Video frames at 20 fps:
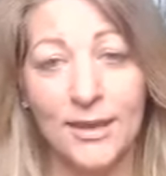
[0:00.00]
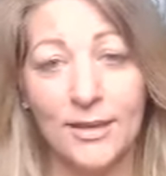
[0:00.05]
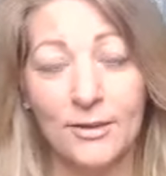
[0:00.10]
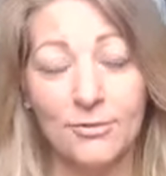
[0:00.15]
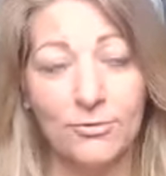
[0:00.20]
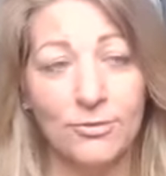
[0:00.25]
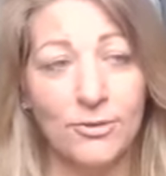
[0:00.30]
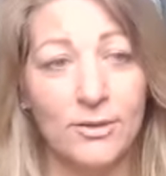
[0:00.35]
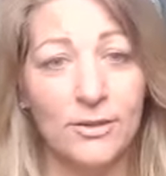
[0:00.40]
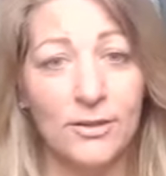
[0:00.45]

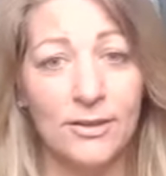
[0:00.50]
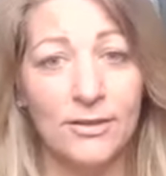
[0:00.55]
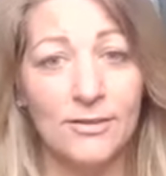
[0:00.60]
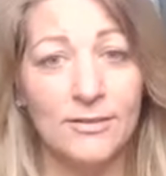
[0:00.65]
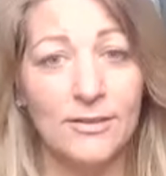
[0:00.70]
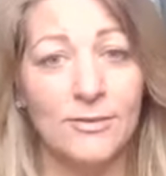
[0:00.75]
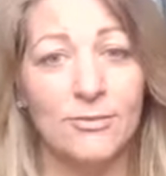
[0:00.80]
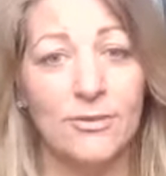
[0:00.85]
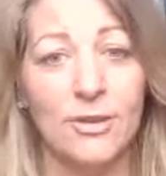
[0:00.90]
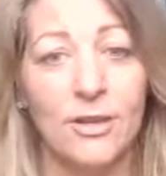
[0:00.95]
And I feel
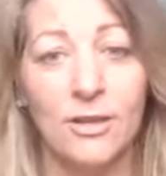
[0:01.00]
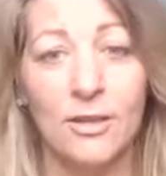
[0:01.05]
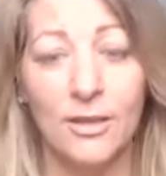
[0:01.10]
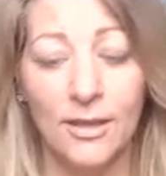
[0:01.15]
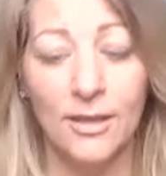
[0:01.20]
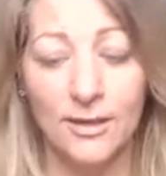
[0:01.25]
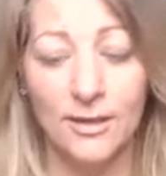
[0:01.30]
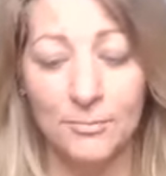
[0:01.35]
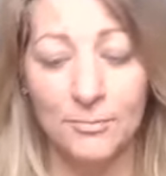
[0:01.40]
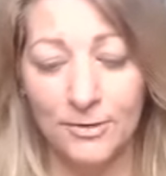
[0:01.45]
as if a
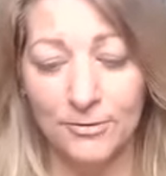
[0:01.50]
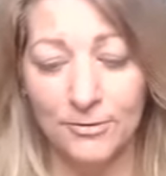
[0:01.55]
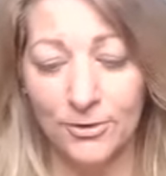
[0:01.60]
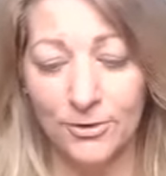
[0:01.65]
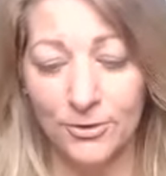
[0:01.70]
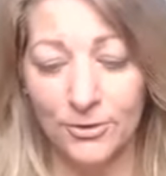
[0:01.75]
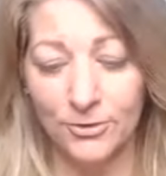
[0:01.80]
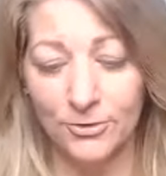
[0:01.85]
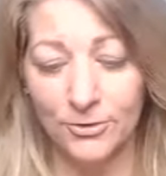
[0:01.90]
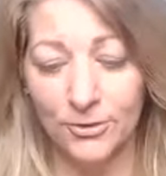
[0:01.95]
lot of my
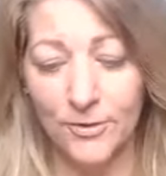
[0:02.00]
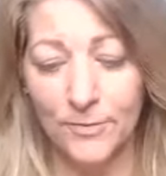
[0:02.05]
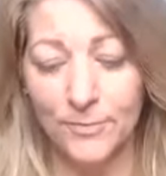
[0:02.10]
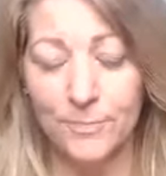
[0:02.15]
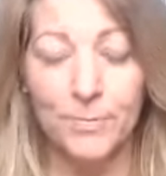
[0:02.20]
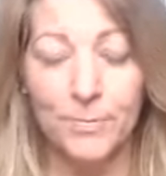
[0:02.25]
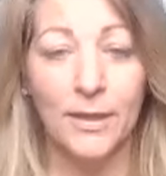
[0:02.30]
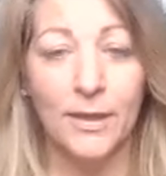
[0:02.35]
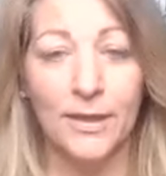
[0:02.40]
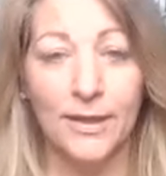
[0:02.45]
Virgos
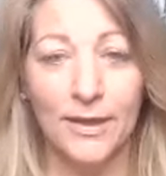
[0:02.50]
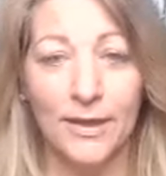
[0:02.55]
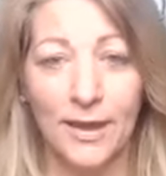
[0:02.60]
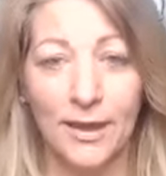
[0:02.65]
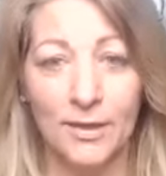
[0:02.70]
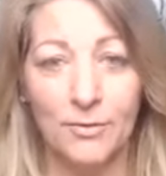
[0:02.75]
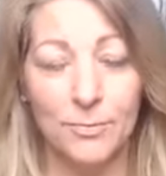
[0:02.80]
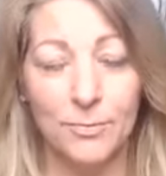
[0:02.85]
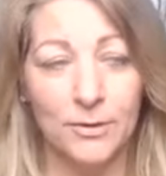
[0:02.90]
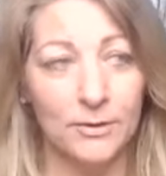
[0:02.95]

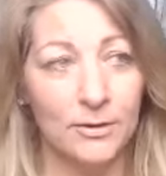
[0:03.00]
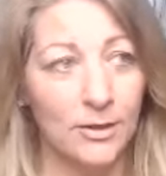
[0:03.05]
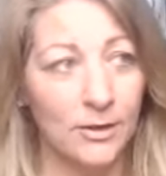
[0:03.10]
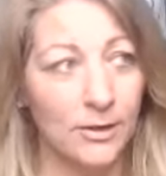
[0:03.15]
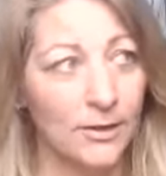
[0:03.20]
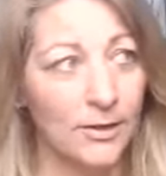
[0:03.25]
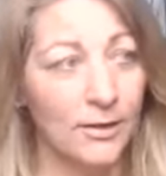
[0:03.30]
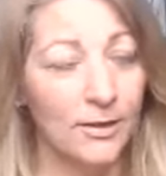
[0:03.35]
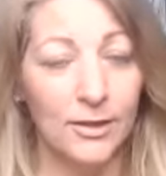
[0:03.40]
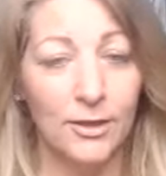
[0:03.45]
have been
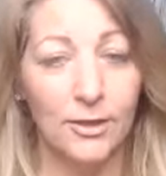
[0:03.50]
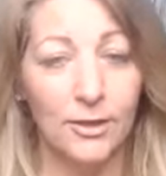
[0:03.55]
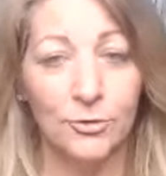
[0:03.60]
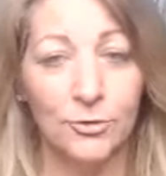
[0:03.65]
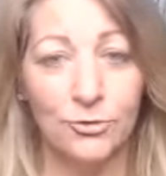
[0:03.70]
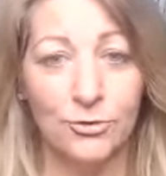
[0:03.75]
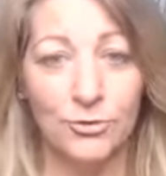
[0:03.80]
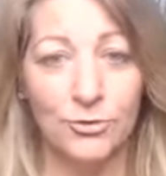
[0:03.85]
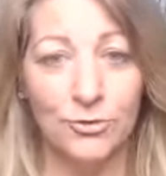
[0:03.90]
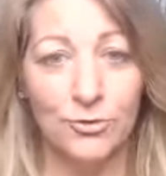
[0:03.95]
kind of
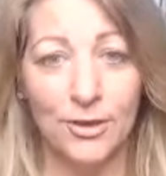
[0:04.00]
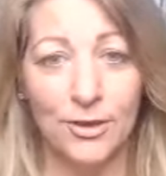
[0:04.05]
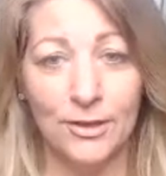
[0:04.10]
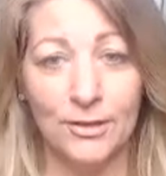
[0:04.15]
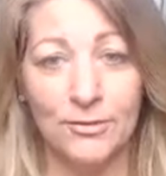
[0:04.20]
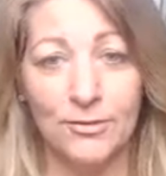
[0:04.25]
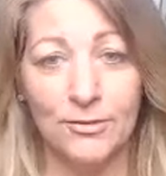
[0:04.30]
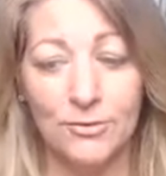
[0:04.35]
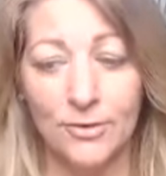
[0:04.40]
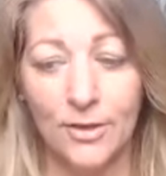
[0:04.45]

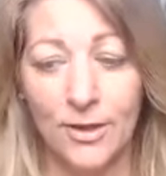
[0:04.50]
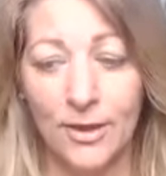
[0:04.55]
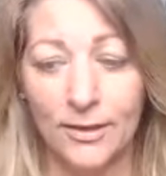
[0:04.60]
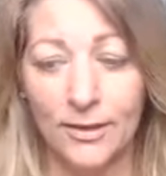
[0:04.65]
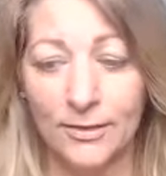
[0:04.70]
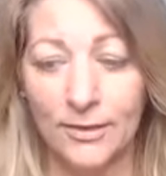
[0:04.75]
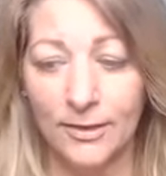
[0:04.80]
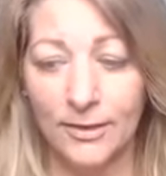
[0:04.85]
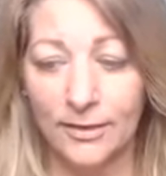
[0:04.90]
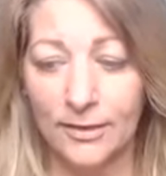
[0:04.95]
inside,
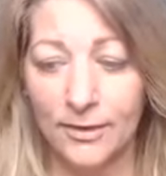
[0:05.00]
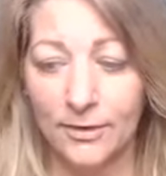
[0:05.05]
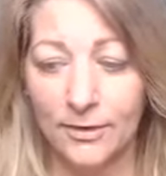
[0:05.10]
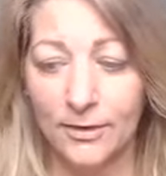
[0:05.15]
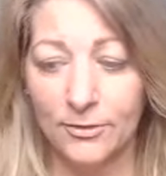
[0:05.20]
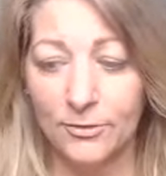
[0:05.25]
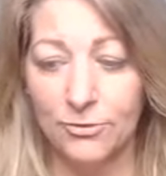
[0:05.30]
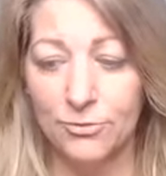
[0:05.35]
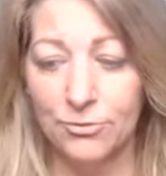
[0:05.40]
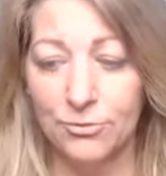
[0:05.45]
like kind
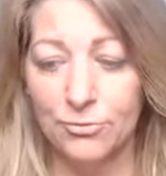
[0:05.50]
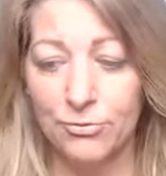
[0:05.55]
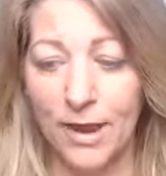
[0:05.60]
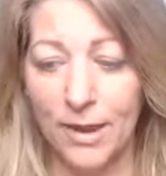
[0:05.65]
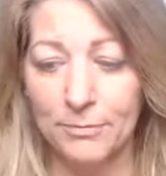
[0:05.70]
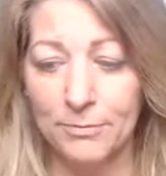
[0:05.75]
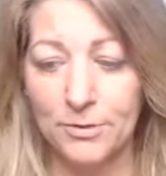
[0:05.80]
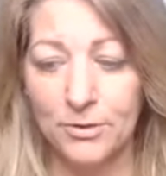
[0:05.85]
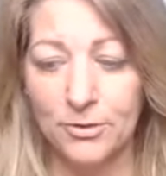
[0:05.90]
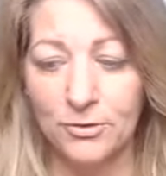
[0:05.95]
of
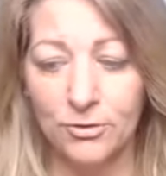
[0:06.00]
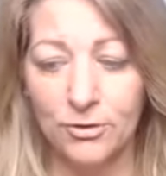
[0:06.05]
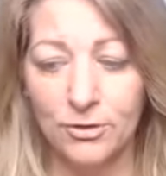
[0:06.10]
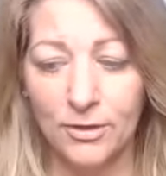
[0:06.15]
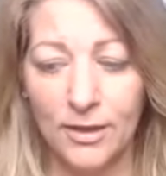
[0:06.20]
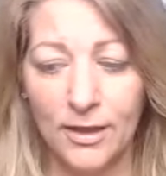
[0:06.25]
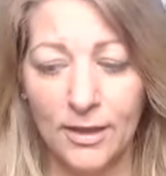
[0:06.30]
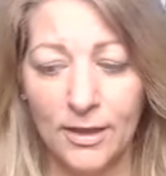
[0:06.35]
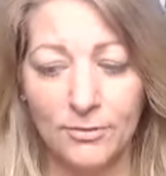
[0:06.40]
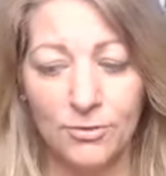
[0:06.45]
trapped in your
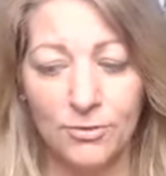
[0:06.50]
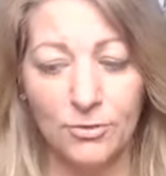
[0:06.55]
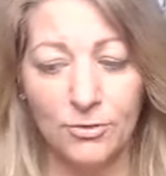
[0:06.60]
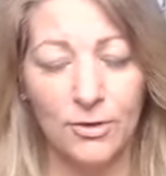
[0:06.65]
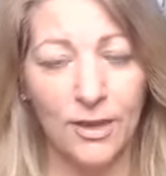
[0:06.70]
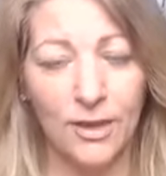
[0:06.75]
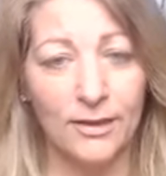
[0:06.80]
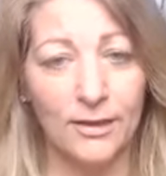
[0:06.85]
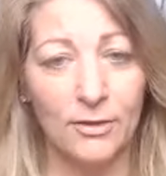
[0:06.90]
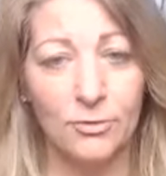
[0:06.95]
lives, or
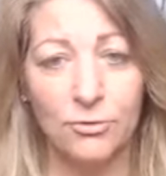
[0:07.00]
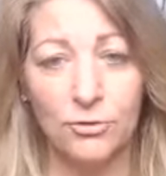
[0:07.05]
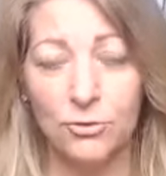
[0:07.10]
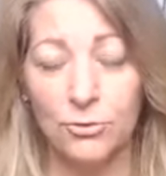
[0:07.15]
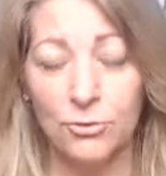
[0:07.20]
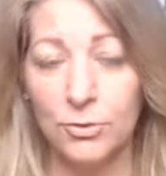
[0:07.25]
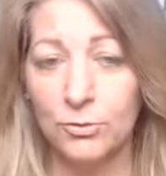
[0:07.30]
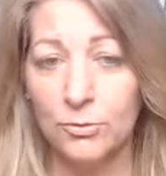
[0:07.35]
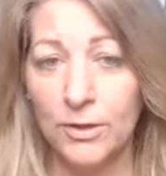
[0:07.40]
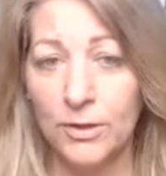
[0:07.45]
not out
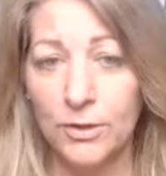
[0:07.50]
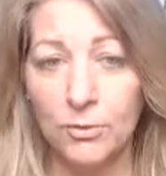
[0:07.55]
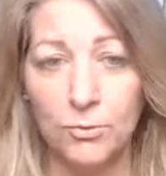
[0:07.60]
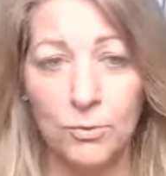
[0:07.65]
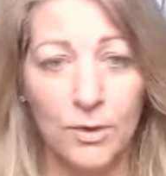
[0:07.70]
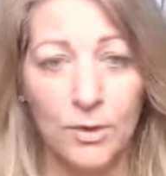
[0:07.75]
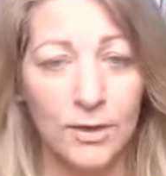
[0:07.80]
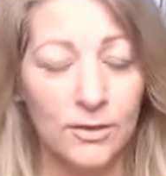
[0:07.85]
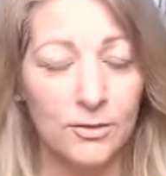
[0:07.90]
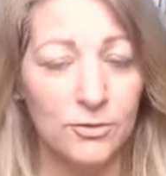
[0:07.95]
doing what you
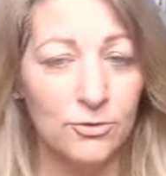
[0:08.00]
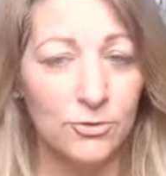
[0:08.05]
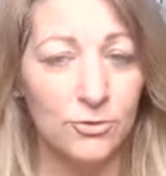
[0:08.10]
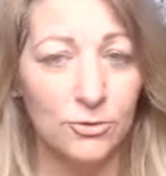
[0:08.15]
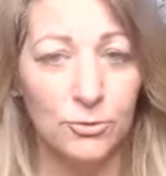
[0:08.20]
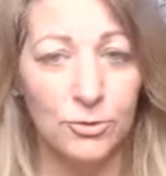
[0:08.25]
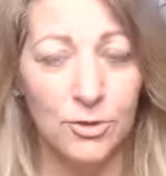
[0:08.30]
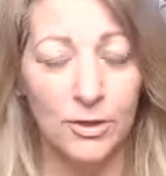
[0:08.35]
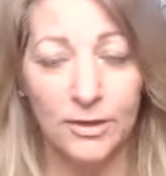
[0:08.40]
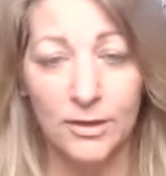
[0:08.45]
want to
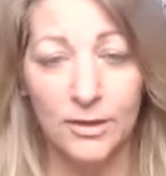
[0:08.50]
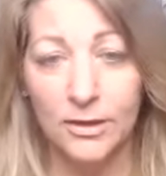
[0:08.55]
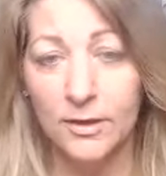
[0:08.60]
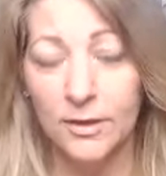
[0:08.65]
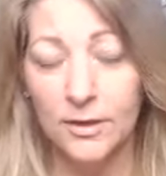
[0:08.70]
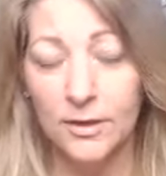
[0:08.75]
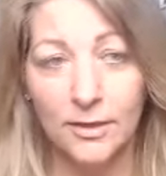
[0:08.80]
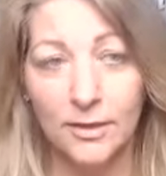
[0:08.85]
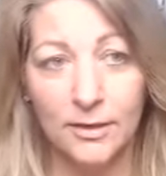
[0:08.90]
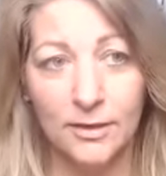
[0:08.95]
do, kind of
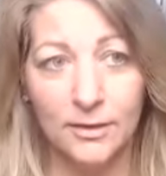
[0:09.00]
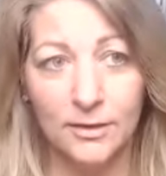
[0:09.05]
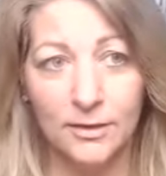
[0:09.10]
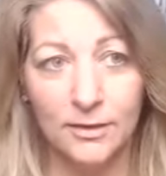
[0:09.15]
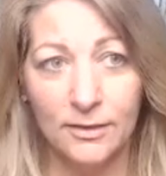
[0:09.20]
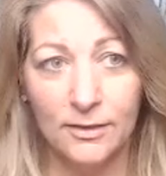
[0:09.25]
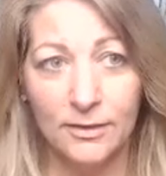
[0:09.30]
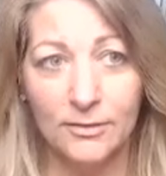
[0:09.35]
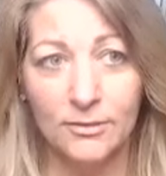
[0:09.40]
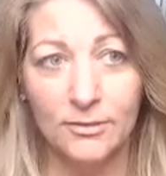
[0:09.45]
kind
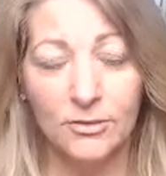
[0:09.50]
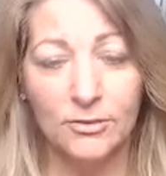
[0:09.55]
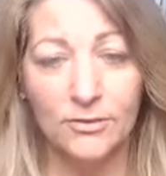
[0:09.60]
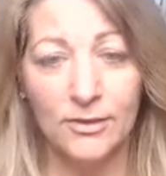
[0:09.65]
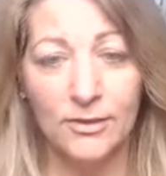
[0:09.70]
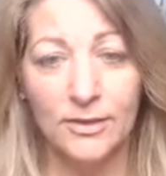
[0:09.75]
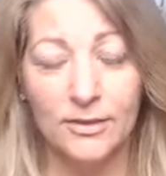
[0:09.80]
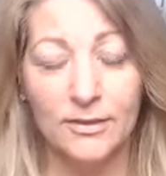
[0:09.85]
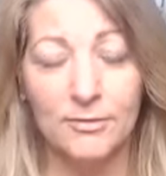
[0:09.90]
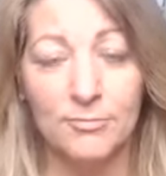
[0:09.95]
of just
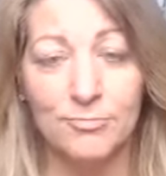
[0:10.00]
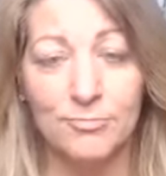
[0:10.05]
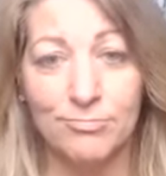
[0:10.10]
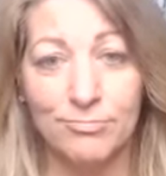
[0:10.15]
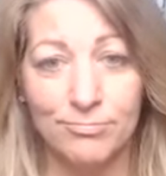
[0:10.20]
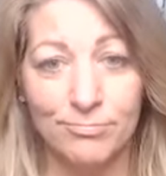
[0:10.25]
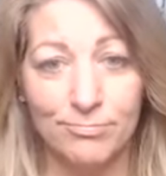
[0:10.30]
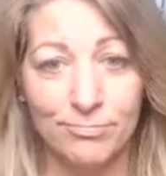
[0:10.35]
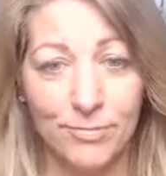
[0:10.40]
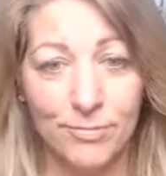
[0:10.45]
like
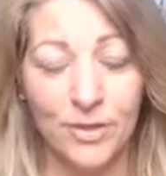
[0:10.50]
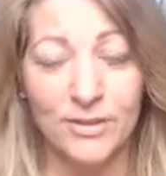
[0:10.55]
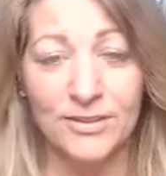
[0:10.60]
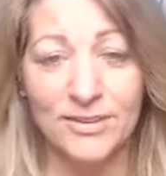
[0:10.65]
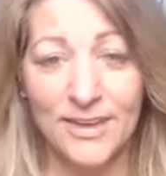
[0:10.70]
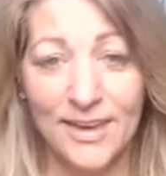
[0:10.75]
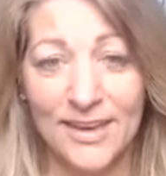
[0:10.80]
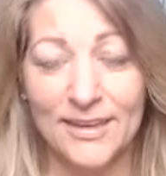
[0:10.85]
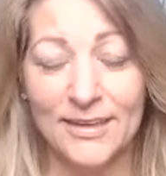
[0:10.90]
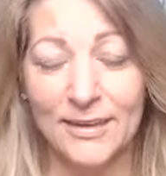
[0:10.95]

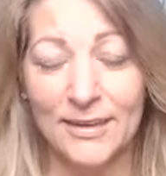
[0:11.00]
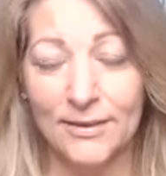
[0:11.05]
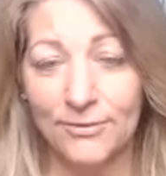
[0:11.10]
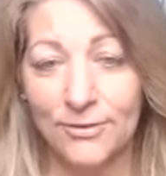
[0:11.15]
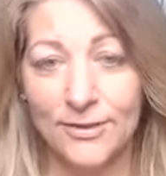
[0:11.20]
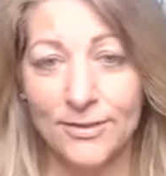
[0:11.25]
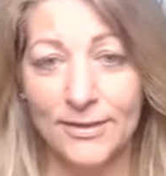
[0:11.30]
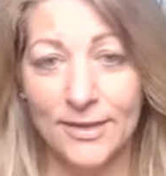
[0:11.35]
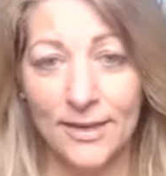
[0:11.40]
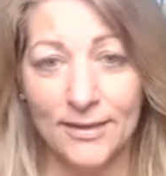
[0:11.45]
mundane,
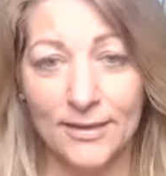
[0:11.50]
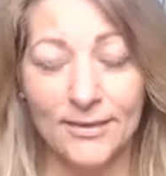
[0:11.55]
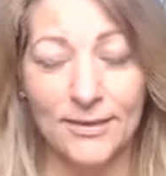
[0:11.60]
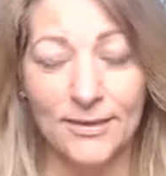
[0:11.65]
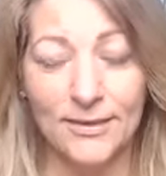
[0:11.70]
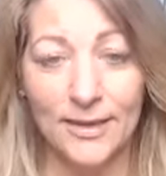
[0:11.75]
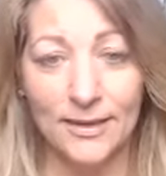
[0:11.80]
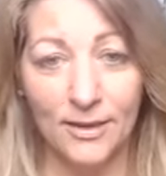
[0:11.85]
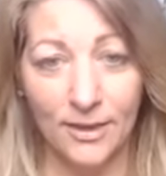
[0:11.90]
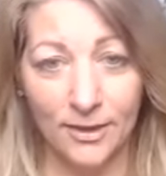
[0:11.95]
everyday to
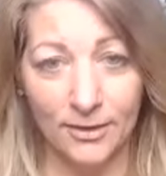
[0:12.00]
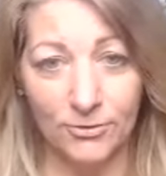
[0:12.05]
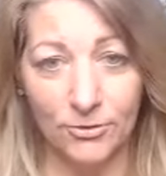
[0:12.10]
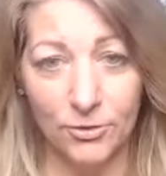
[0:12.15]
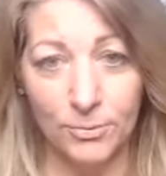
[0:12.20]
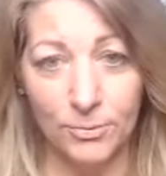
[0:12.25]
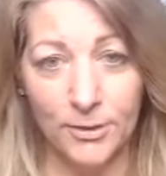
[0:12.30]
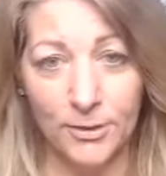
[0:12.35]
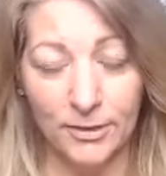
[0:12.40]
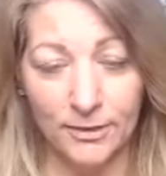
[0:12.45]
day life you've
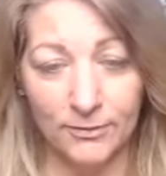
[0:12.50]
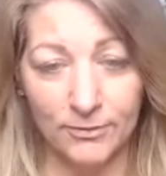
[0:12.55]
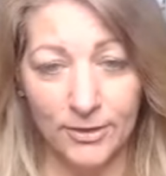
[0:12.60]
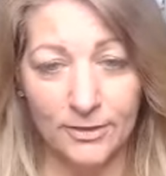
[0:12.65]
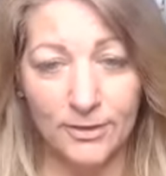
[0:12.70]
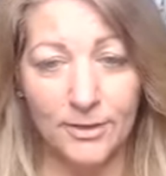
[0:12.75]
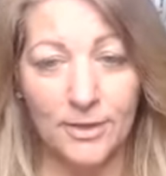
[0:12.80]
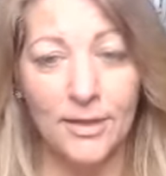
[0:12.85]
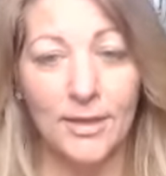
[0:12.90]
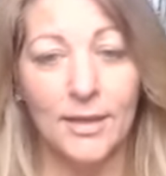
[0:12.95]
been living.